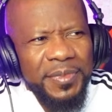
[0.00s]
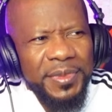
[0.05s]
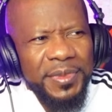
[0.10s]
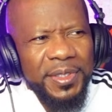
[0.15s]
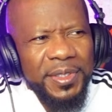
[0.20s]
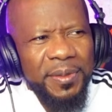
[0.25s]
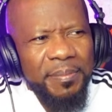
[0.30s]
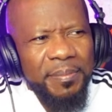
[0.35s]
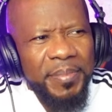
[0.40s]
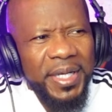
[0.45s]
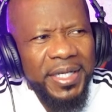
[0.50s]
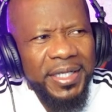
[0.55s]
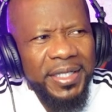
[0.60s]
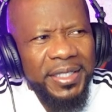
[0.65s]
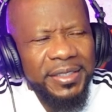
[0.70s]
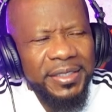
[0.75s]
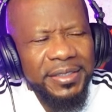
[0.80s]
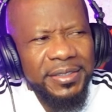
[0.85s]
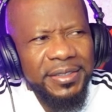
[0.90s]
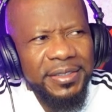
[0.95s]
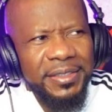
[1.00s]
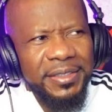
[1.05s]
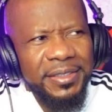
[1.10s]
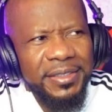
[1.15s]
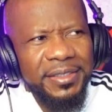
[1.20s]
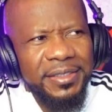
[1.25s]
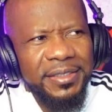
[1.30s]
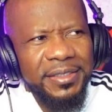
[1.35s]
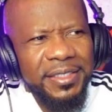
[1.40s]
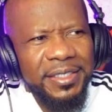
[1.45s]
but
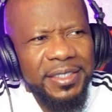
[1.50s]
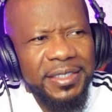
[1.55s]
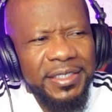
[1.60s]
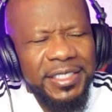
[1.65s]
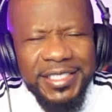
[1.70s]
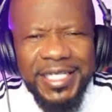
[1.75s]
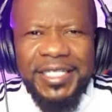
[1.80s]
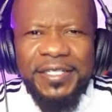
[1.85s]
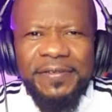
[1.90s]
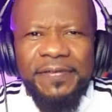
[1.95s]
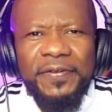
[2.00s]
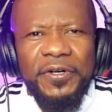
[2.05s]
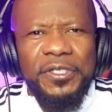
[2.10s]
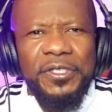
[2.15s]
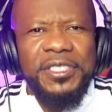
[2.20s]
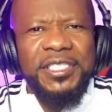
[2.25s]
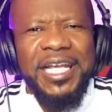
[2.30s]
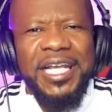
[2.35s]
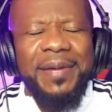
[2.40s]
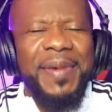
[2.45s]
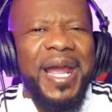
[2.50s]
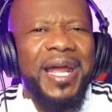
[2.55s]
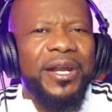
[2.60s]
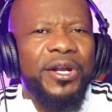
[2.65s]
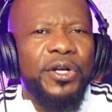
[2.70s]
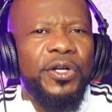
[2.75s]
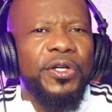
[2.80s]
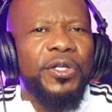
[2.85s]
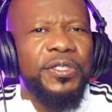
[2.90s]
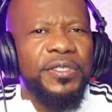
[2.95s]
this ain't the first time I
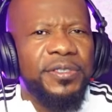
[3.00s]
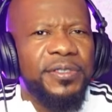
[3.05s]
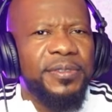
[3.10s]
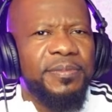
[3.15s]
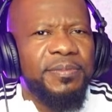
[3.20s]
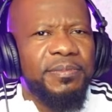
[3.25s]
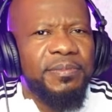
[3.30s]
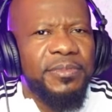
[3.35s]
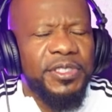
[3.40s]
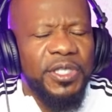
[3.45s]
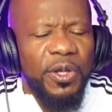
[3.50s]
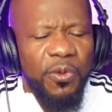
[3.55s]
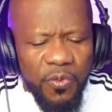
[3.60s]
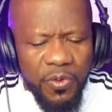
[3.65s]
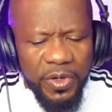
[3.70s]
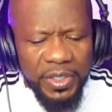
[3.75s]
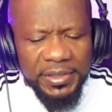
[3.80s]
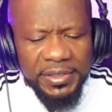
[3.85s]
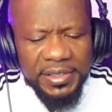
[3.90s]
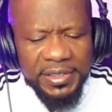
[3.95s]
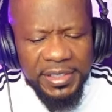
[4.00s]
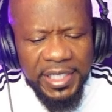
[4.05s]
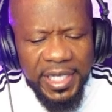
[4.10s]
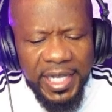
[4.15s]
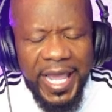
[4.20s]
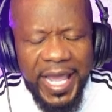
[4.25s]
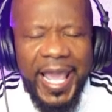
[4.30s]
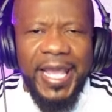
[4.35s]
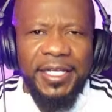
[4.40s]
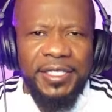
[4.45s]
heard someone
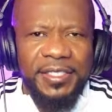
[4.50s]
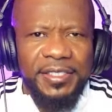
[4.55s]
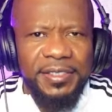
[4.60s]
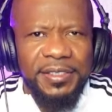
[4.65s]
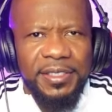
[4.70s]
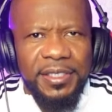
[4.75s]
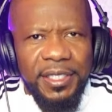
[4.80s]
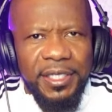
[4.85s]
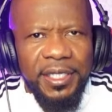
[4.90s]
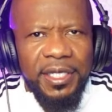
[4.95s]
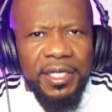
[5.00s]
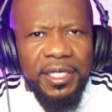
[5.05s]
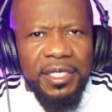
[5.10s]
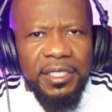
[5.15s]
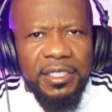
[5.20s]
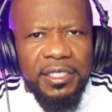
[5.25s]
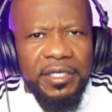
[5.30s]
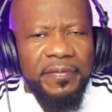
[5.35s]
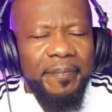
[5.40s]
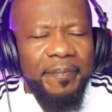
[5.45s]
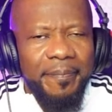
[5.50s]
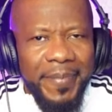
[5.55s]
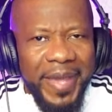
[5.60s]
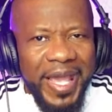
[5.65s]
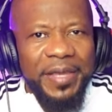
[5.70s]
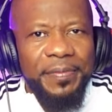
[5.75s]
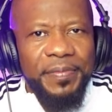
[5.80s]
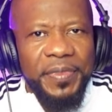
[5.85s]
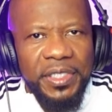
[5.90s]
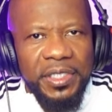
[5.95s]
ask if
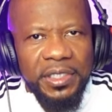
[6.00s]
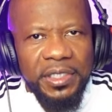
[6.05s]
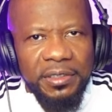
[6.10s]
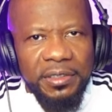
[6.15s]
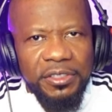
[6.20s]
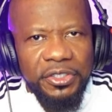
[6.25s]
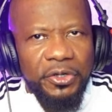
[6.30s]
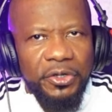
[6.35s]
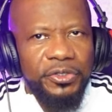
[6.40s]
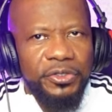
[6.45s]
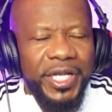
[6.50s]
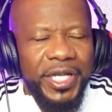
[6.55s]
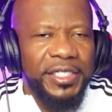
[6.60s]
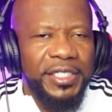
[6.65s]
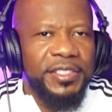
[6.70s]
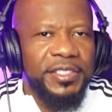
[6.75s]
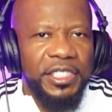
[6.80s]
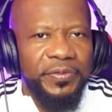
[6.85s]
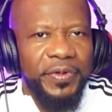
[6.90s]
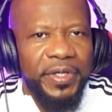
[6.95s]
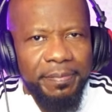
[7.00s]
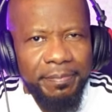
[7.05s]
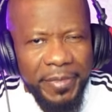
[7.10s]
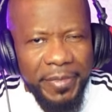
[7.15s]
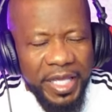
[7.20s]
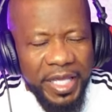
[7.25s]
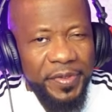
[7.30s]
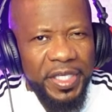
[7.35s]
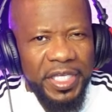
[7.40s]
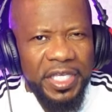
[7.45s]
maybe, you know, trying to insinuate
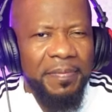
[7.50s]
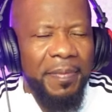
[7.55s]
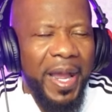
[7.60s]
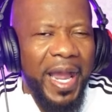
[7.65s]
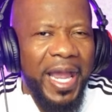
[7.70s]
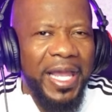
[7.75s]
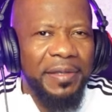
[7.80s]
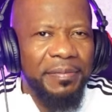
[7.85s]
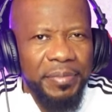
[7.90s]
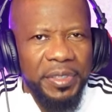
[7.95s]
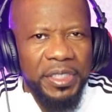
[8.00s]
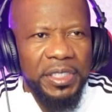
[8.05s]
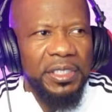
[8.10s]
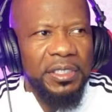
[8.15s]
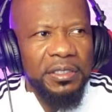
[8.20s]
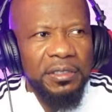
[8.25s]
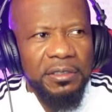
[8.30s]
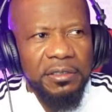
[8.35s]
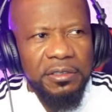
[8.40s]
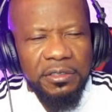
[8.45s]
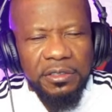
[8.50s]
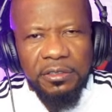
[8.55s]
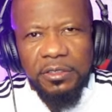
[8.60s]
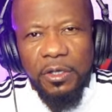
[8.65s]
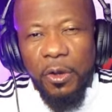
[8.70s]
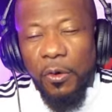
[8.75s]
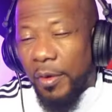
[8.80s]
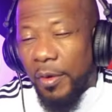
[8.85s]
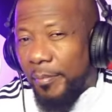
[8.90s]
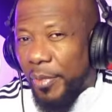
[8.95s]
maybe he might be
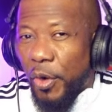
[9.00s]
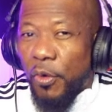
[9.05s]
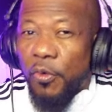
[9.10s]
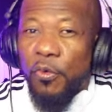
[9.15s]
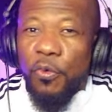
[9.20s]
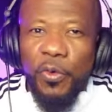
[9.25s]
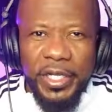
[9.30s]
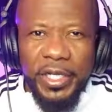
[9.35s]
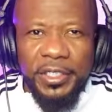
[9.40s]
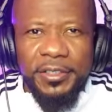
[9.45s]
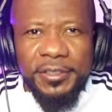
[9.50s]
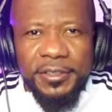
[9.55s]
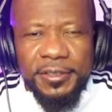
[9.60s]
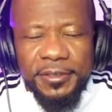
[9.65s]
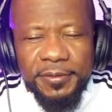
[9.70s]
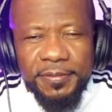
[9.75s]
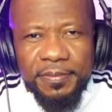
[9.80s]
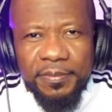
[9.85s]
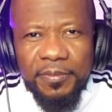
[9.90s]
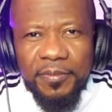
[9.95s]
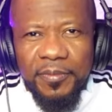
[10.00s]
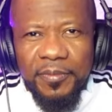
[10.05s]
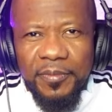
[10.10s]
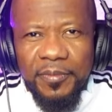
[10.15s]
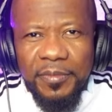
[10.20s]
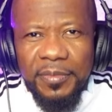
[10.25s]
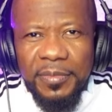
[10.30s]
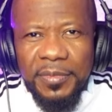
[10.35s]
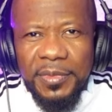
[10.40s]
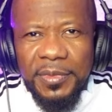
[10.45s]
going both ways.
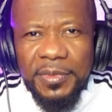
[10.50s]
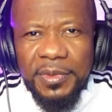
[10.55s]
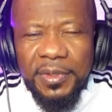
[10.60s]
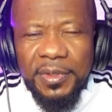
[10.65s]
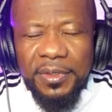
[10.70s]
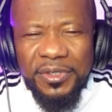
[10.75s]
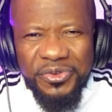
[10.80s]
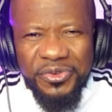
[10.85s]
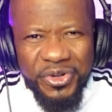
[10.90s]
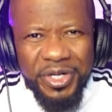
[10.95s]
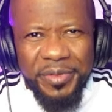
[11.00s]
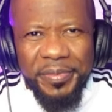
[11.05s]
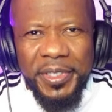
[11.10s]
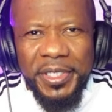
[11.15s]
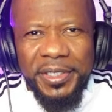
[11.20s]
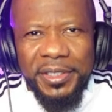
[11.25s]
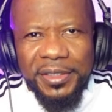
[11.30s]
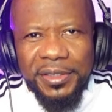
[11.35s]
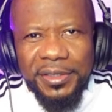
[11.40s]
You know what I mean?